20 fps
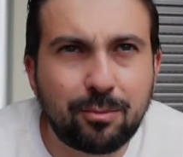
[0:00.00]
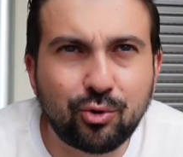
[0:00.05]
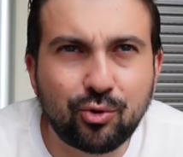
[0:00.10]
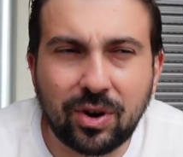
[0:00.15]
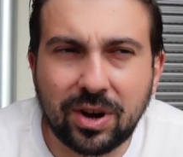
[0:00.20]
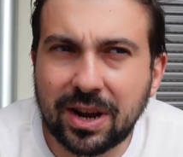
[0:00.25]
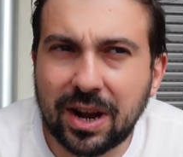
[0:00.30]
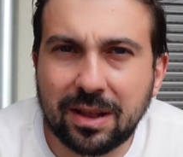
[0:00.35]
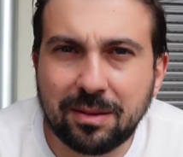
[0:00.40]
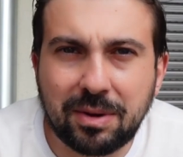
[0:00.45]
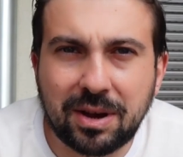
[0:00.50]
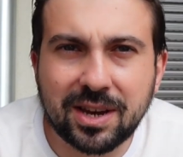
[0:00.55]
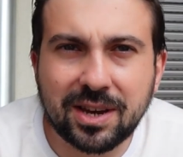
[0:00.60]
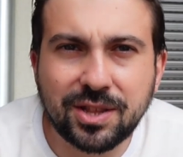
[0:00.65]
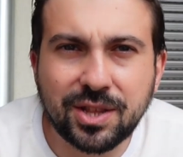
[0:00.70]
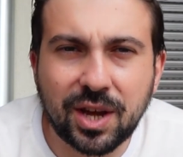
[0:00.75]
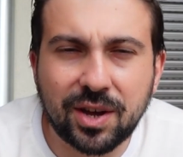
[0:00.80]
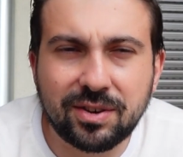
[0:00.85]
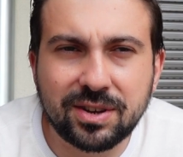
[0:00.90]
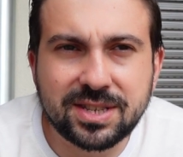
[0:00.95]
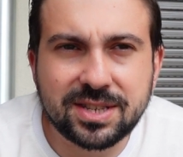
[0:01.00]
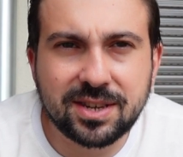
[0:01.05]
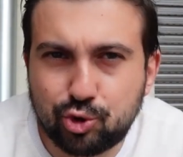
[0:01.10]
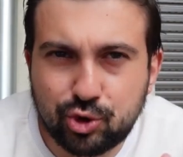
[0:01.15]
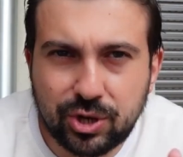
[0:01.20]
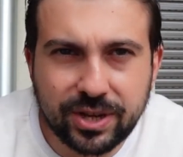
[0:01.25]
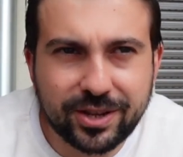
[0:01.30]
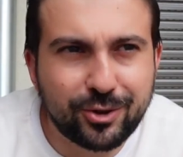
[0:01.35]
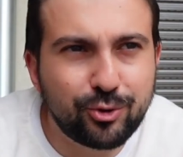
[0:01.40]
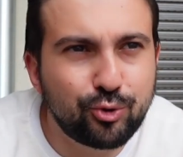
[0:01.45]
it's German weather. You
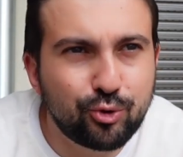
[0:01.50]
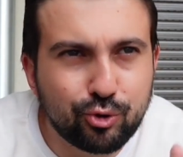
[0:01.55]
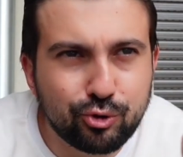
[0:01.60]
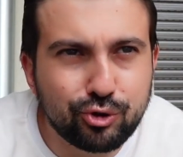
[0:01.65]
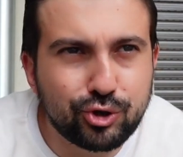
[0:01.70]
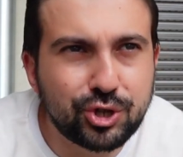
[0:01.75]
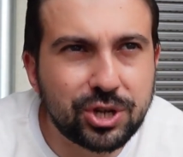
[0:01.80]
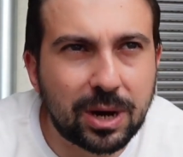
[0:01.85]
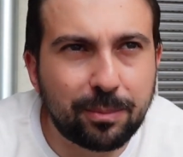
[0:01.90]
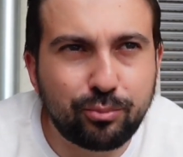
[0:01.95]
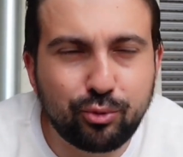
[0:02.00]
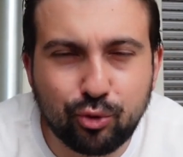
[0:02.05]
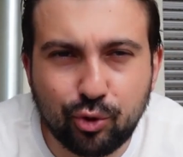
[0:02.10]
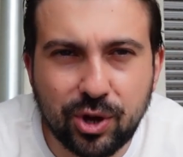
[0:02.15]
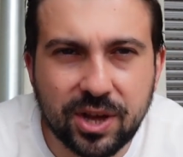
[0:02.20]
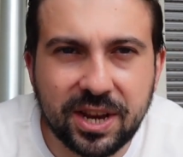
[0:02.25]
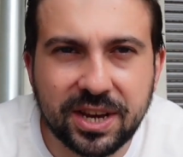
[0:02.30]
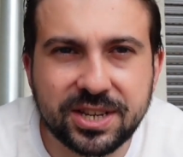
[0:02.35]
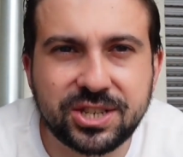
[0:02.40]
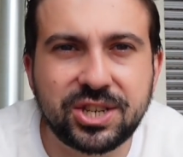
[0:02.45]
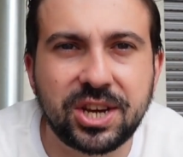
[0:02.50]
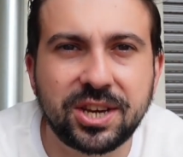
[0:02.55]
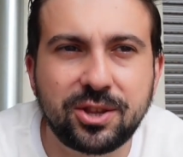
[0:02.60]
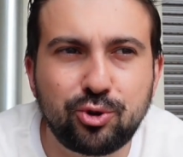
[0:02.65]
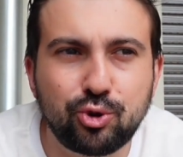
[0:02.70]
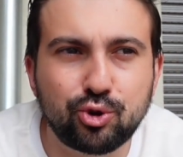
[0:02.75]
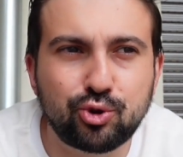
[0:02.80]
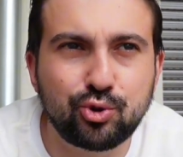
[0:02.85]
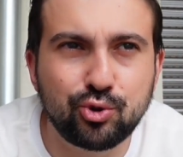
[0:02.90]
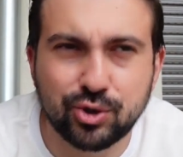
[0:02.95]
keep saying walk around, film while walking,
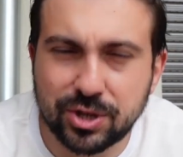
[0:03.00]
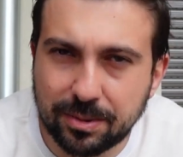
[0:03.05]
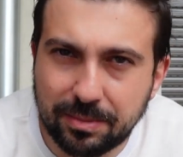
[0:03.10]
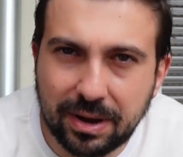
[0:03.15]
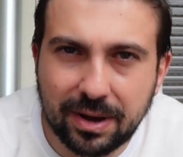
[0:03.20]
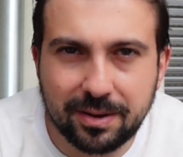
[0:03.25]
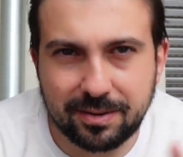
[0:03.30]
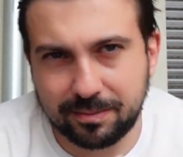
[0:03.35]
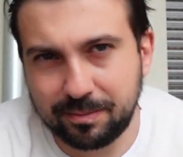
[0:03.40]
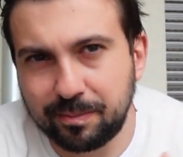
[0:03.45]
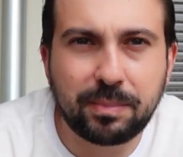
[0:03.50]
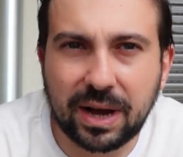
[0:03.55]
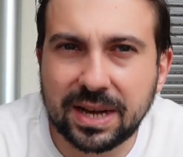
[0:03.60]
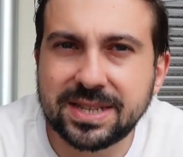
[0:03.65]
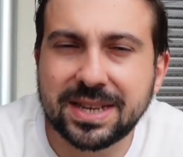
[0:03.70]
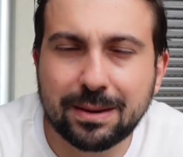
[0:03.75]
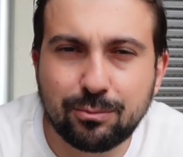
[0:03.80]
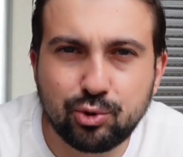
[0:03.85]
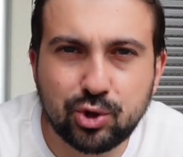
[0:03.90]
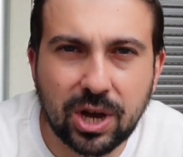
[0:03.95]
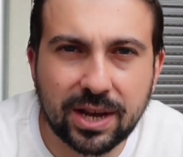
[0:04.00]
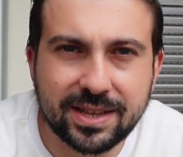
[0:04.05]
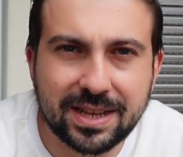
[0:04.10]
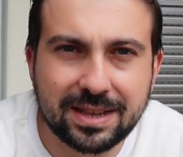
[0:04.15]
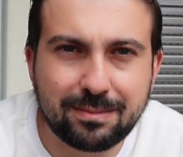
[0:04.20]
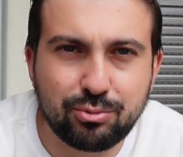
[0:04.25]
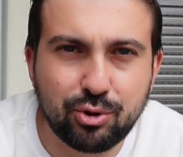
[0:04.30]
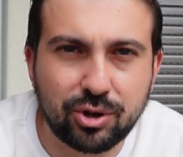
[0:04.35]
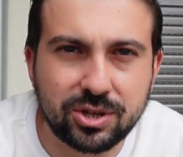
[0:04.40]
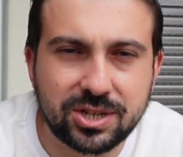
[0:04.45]
but sometimes it doesn't allow
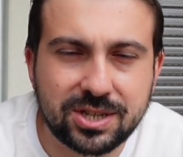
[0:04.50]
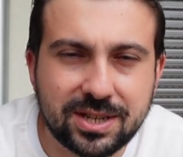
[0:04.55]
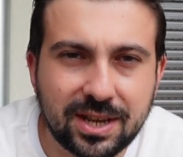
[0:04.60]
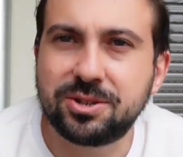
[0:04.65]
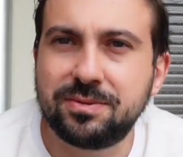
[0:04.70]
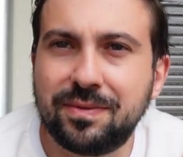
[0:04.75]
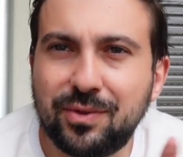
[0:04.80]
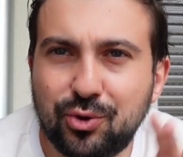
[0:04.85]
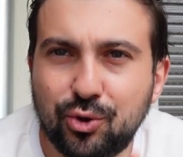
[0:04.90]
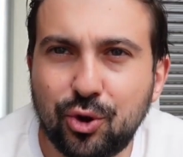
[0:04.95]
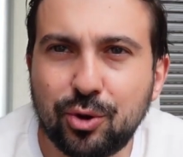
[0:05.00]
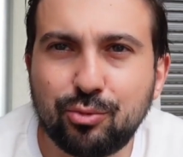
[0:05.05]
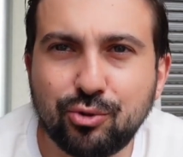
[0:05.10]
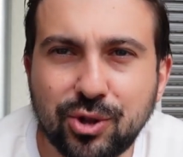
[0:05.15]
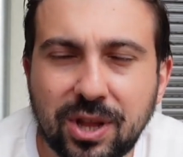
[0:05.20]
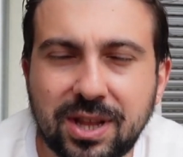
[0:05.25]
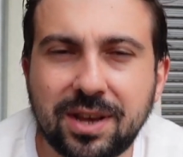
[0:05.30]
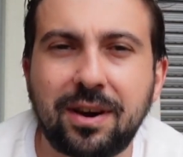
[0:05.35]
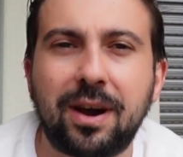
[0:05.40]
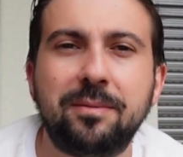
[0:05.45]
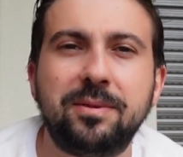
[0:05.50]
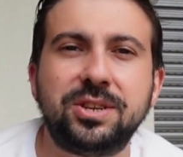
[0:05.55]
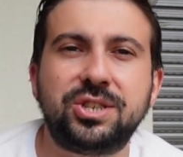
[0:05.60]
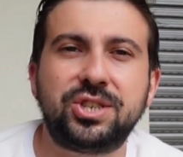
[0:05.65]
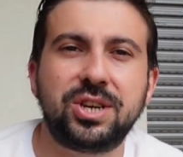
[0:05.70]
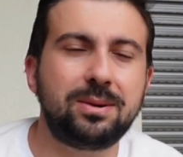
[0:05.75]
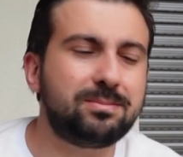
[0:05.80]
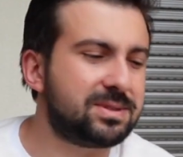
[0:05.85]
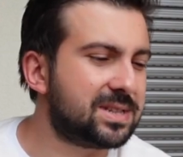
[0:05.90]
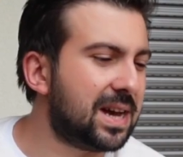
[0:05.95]
it. Now I will continue the video
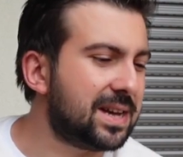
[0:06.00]
here.